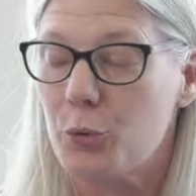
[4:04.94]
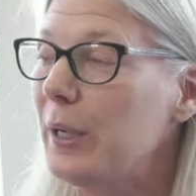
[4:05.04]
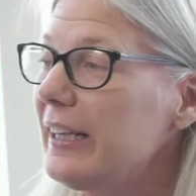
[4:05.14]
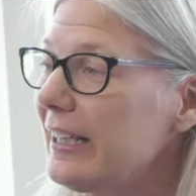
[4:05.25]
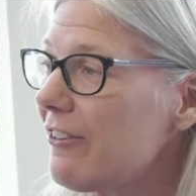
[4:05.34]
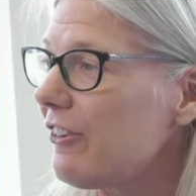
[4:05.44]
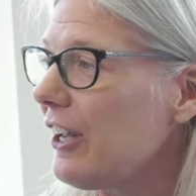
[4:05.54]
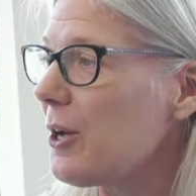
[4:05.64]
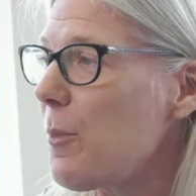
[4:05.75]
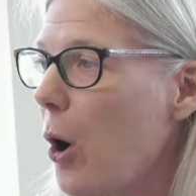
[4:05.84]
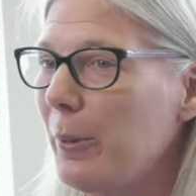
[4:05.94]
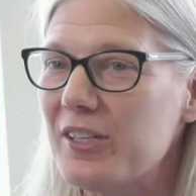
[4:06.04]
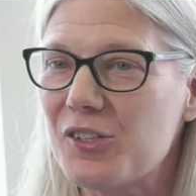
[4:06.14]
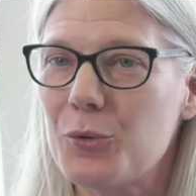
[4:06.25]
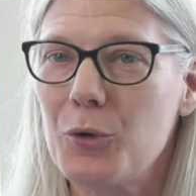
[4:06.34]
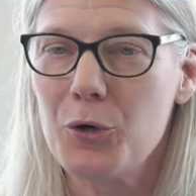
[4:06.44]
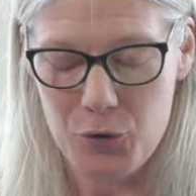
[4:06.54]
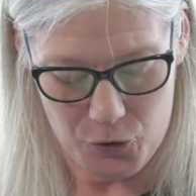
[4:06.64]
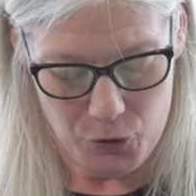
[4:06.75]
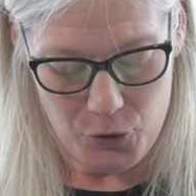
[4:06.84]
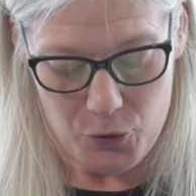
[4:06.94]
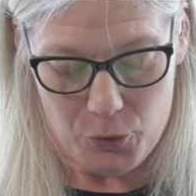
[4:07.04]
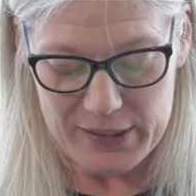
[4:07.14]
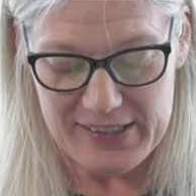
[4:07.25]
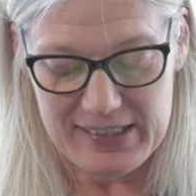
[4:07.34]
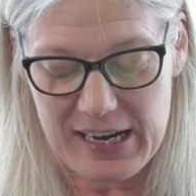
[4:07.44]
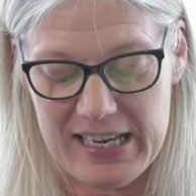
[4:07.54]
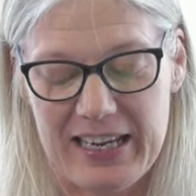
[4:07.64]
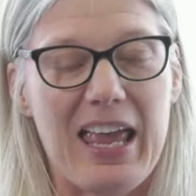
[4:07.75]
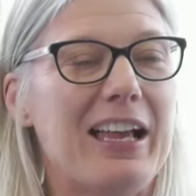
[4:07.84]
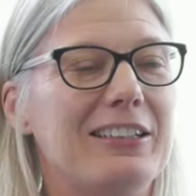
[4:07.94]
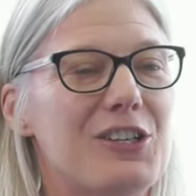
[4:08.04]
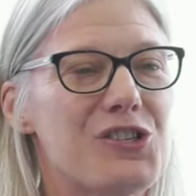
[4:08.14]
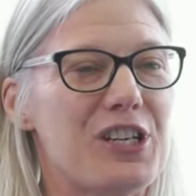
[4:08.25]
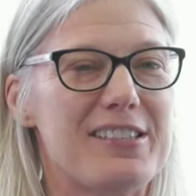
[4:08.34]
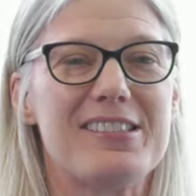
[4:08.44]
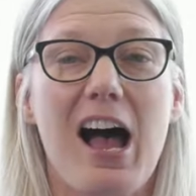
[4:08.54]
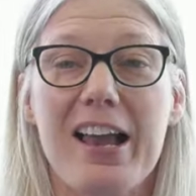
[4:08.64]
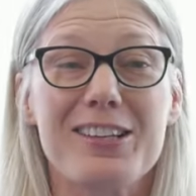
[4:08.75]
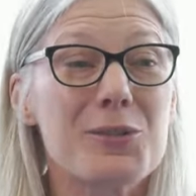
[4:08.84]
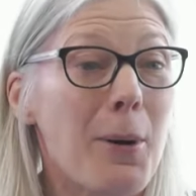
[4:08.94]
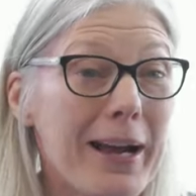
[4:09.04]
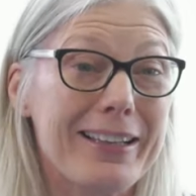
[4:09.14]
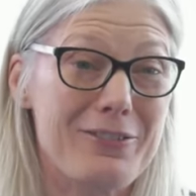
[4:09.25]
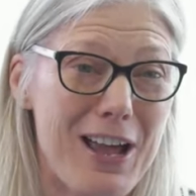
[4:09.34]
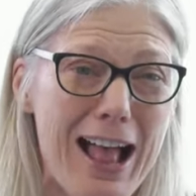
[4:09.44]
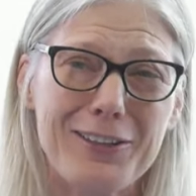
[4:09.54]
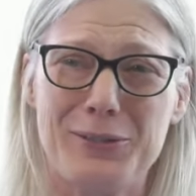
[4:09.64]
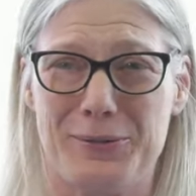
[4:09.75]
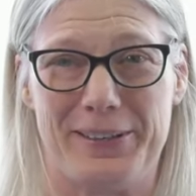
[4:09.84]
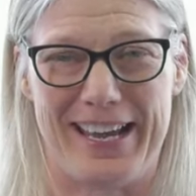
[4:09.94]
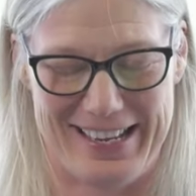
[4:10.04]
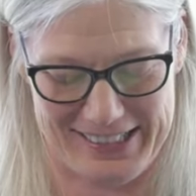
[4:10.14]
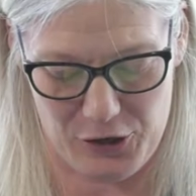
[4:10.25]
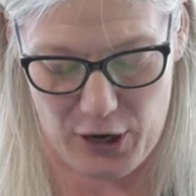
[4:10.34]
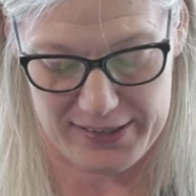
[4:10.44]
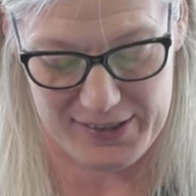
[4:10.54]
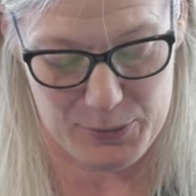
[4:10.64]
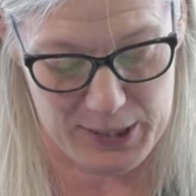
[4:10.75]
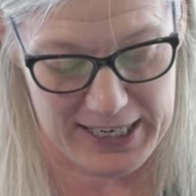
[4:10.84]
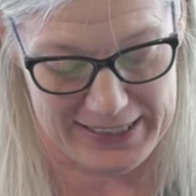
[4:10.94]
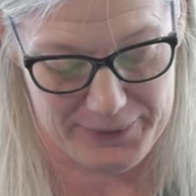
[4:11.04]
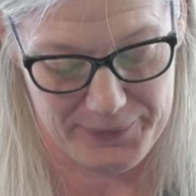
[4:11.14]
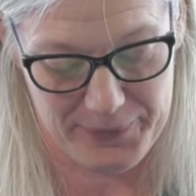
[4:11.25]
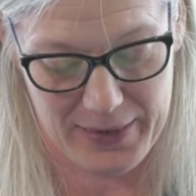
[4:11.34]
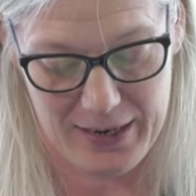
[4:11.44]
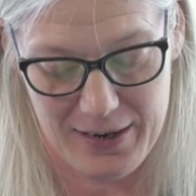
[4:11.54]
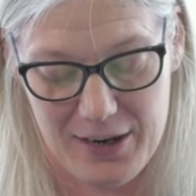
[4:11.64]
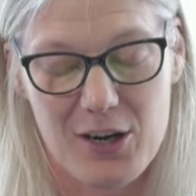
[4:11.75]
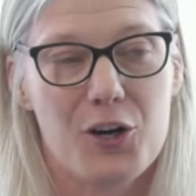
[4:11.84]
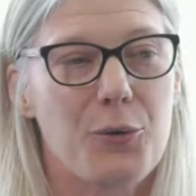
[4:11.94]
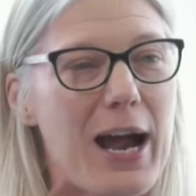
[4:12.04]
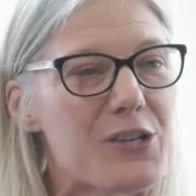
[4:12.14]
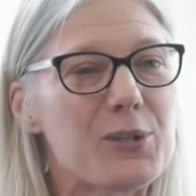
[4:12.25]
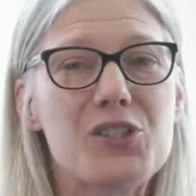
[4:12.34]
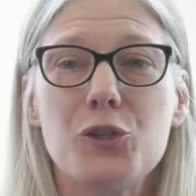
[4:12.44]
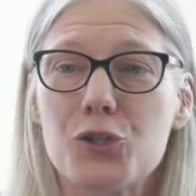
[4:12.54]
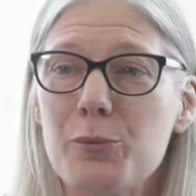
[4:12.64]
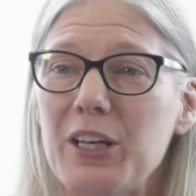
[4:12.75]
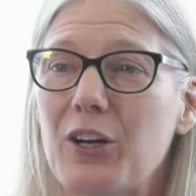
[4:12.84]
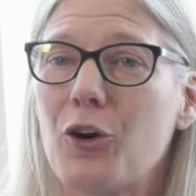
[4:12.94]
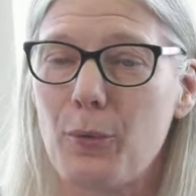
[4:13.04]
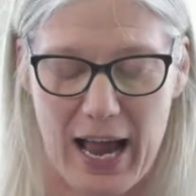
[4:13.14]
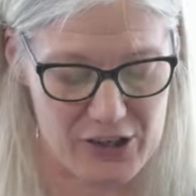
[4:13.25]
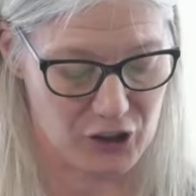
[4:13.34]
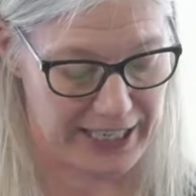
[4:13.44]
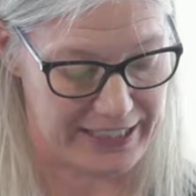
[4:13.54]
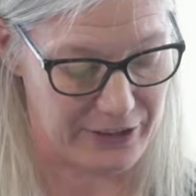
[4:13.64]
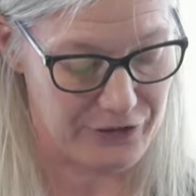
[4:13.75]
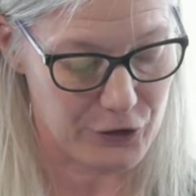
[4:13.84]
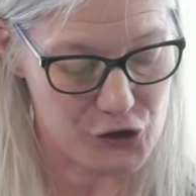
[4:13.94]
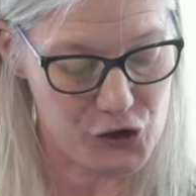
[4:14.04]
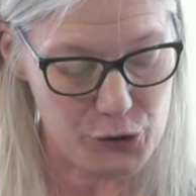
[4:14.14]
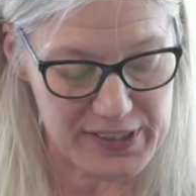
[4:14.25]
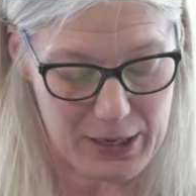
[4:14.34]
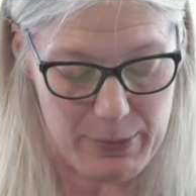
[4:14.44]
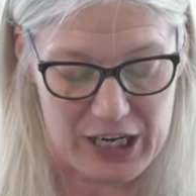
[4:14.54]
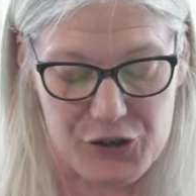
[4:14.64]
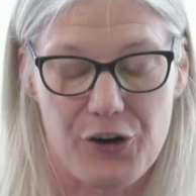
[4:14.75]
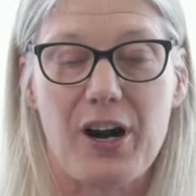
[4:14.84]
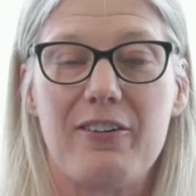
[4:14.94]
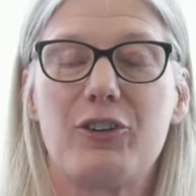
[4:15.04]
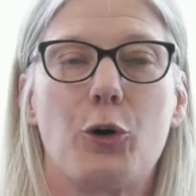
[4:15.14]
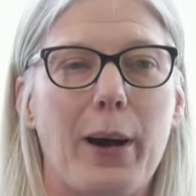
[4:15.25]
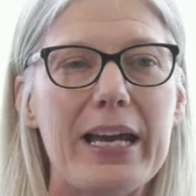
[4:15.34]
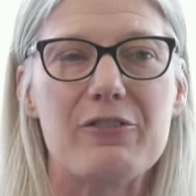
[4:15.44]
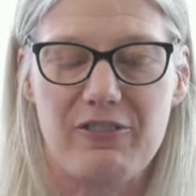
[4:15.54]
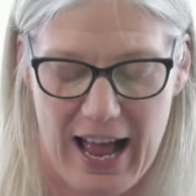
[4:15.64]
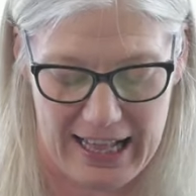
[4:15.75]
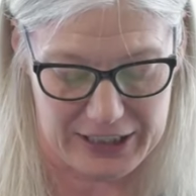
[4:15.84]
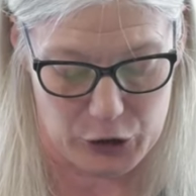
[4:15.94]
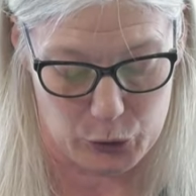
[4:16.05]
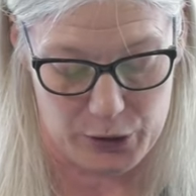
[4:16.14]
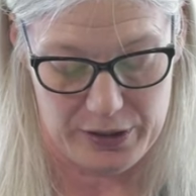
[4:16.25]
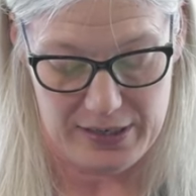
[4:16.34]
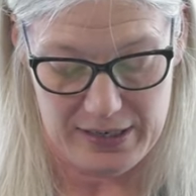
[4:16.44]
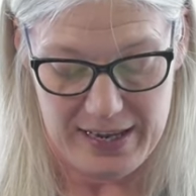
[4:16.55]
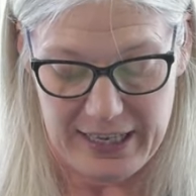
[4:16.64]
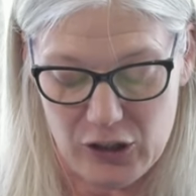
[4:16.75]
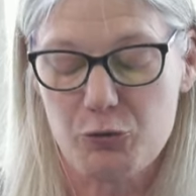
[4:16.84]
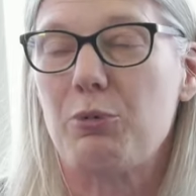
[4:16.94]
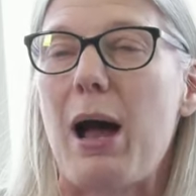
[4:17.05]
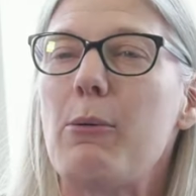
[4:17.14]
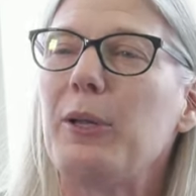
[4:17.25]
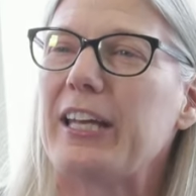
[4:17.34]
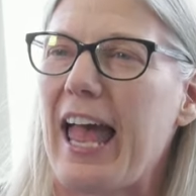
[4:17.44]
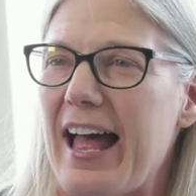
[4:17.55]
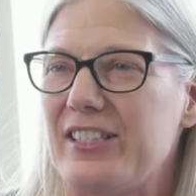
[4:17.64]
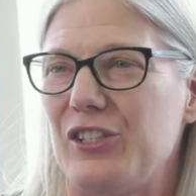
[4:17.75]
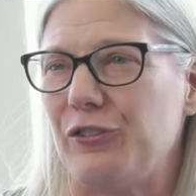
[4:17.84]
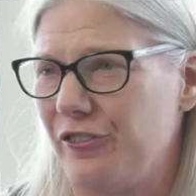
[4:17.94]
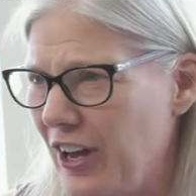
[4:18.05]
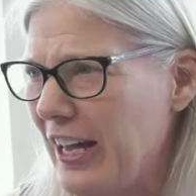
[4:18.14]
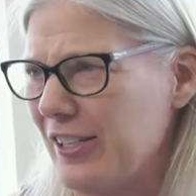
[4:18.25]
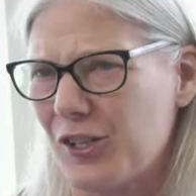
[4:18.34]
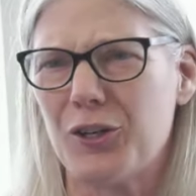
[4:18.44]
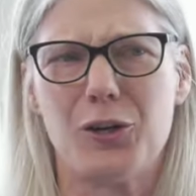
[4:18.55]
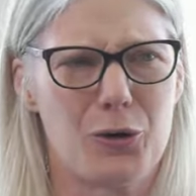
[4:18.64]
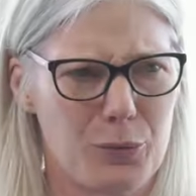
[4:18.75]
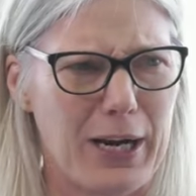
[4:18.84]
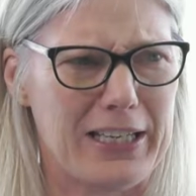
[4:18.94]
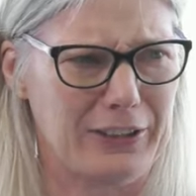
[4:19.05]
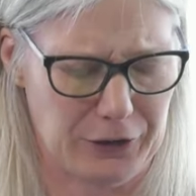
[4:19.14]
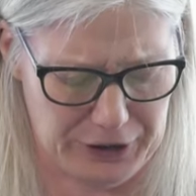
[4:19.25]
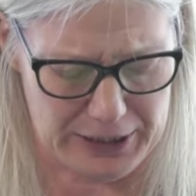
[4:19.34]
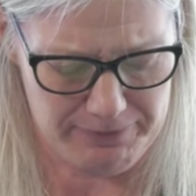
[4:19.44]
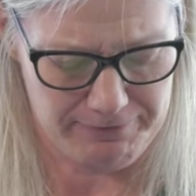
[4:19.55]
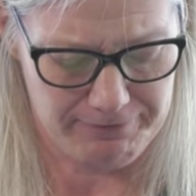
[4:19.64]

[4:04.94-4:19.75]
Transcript: We live in a moment when studying English is not as widely valued as it ought to be. Graduates, you're to be congratulated for choosing a major of great value that you've probably had to defend regularly.